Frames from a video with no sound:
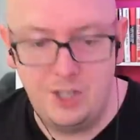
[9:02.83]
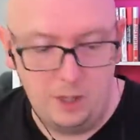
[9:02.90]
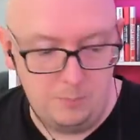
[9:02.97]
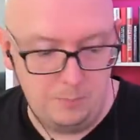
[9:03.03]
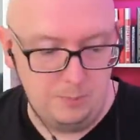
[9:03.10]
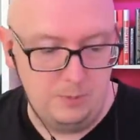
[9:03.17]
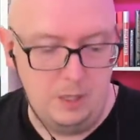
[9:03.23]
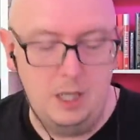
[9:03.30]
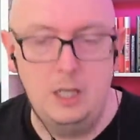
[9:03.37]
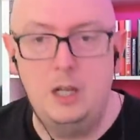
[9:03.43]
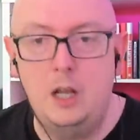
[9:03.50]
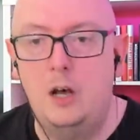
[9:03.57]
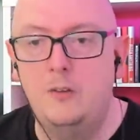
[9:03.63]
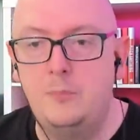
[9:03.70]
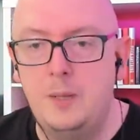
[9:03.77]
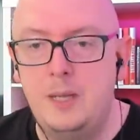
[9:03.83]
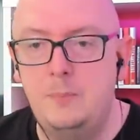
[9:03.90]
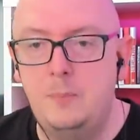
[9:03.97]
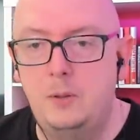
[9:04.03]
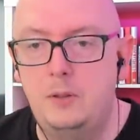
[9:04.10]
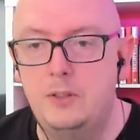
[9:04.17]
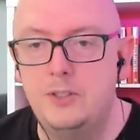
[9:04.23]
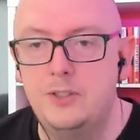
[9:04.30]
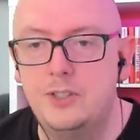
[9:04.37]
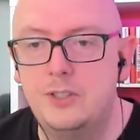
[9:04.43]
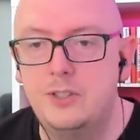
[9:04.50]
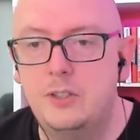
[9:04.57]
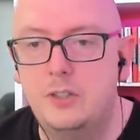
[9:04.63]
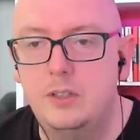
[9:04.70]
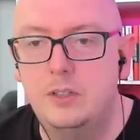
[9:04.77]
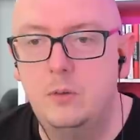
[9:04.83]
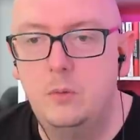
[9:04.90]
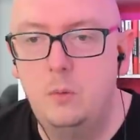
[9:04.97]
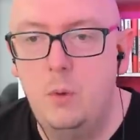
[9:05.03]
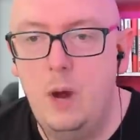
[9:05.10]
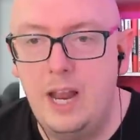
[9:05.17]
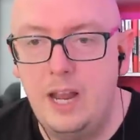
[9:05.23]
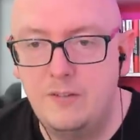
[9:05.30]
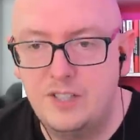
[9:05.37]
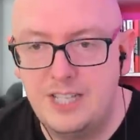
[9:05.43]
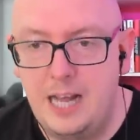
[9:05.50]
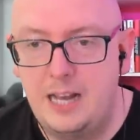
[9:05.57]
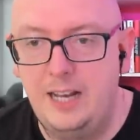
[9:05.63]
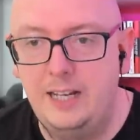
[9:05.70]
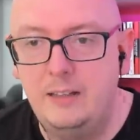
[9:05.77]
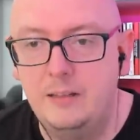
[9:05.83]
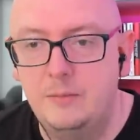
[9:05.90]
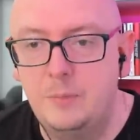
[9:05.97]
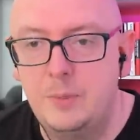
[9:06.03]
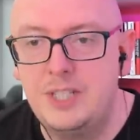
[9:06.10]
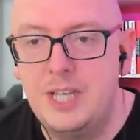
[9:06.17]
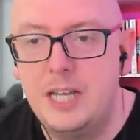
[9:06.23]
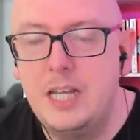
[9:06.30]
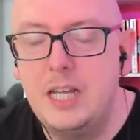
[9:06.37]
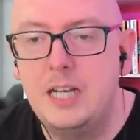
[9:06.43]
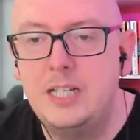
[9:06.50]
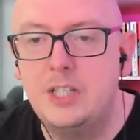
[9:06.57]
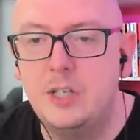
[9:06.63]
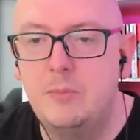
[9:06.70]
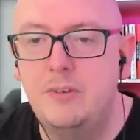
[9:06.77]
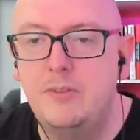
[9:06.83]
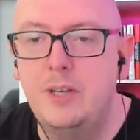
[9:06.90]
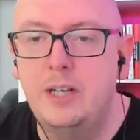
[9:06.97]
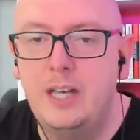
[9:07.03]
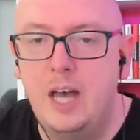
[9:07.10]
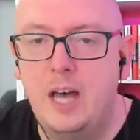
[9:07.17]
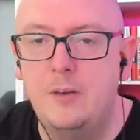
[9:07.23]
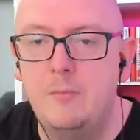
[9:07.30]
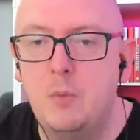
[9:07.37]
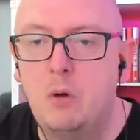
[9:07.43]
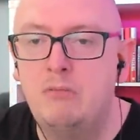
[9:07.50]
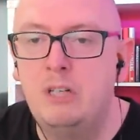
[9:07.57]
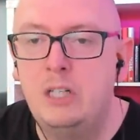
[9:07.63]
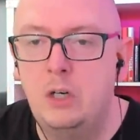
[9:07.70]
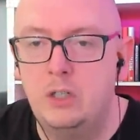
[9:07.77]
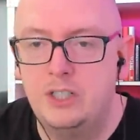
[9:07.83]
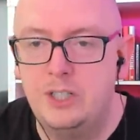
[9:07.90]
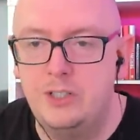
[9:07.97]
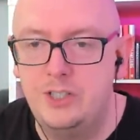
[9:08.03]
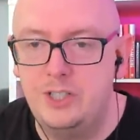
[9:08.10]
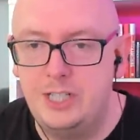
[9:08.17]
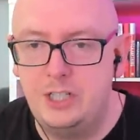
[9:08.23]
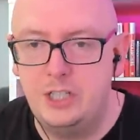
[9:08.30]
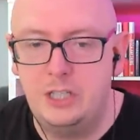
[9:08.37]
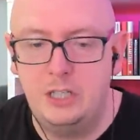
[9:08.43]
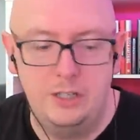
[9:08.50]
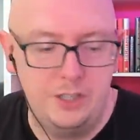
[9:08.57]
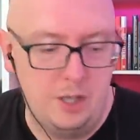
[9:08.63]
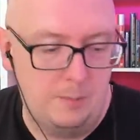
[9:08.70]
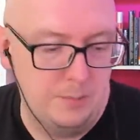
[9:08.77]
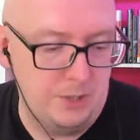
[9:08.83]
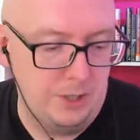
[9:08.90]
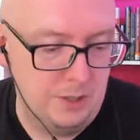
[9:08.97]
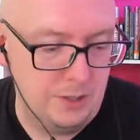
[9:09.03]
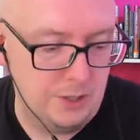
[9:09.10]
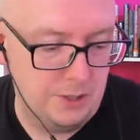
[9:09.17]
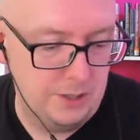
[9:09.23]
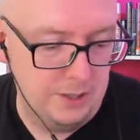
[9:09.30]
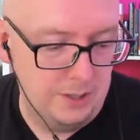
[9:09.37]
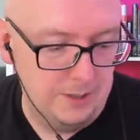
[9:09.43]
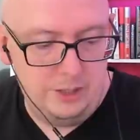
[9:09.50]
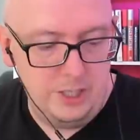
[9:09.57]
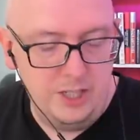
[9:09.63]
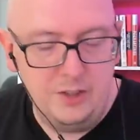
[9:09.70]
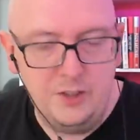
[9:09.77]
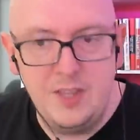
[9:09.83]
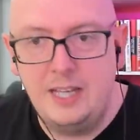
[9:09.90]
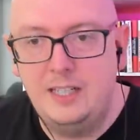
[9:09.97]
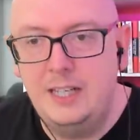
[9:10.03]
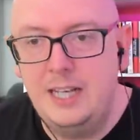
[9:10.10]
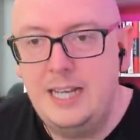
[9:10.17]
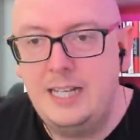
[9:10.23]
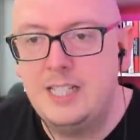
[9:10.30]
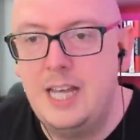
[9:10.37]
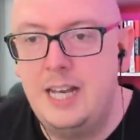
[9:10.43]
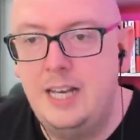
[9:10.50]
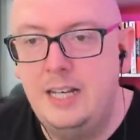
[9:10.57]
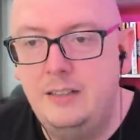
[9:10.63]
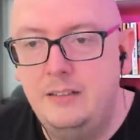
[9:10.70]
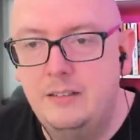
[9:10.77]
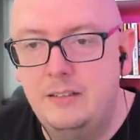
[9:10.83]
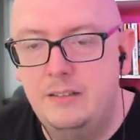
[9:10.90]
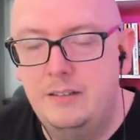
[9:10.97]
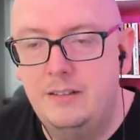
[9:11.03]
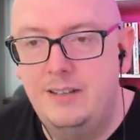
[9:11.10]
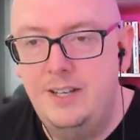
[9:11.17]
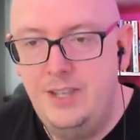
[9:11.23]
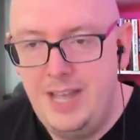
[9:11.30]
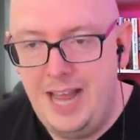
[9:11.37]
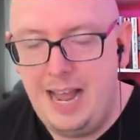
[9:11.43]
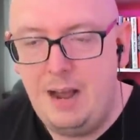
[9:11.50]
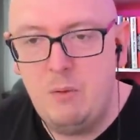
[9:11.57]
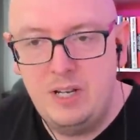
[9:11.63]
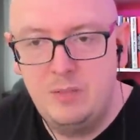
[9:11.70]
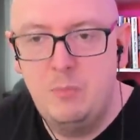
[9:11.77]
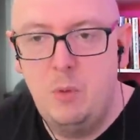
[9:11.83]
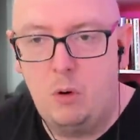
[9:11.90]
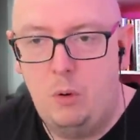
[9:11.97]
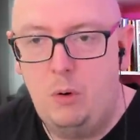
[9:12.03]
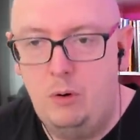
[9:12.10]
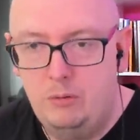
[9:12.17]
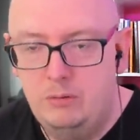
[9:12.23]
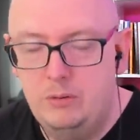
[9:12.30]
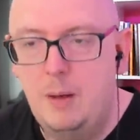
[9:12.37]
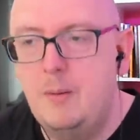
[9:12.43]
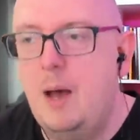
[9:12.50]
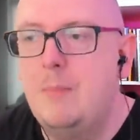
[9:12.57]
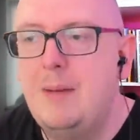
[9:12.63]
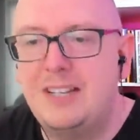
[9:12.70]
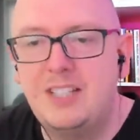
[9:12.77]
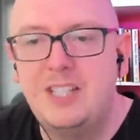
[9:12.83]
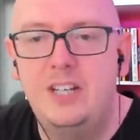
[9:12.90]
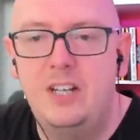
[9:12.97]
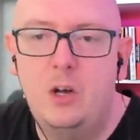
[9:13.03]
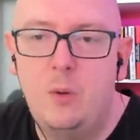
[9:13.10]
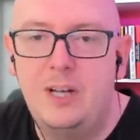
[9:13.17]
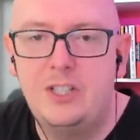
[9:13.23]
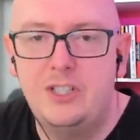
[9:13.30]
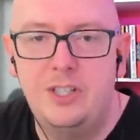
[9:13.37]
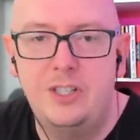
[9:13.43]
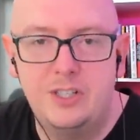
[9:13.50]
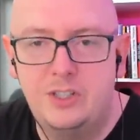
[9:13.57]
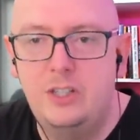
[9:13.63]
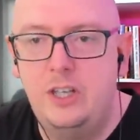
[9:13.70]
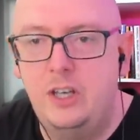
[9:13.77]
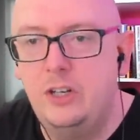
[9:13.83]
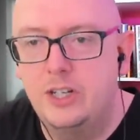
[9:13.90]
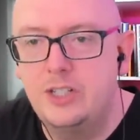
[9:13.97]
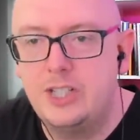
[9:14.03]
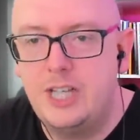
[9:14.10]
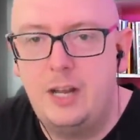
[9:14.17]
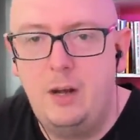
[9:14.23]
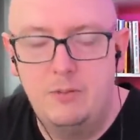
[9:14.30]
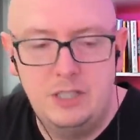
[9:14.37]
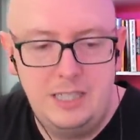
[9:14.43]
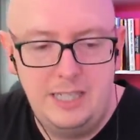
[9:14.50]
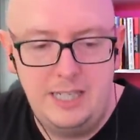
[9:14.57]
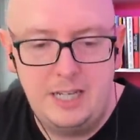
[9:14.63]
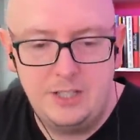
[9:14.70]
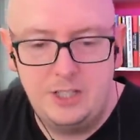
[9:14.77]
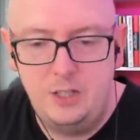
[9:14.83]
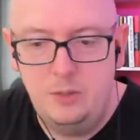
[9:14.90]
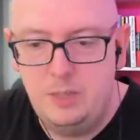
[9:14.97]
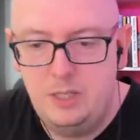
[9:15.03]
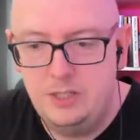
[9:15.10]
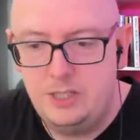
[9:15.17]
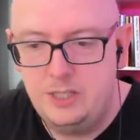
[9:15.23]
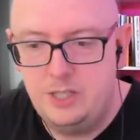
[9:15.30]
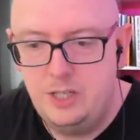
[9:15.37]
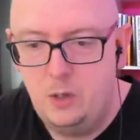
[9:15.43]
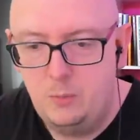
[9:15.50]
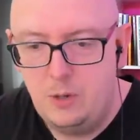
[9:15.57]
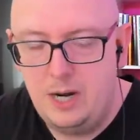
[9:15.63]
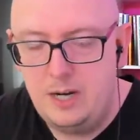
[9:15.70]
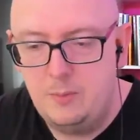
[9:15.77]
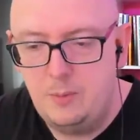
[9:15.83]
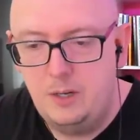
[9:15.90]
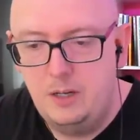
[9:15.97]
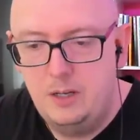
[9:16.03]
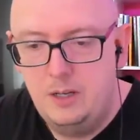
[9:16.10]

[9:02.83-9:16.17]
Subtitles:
up a lot of people's way of selling, particularly some of the kind of more reluctant digital adopters. Do you think LinkedIn now is more, I'm asking you a question that you're going to say obviously yes to because it's a no-brainer, but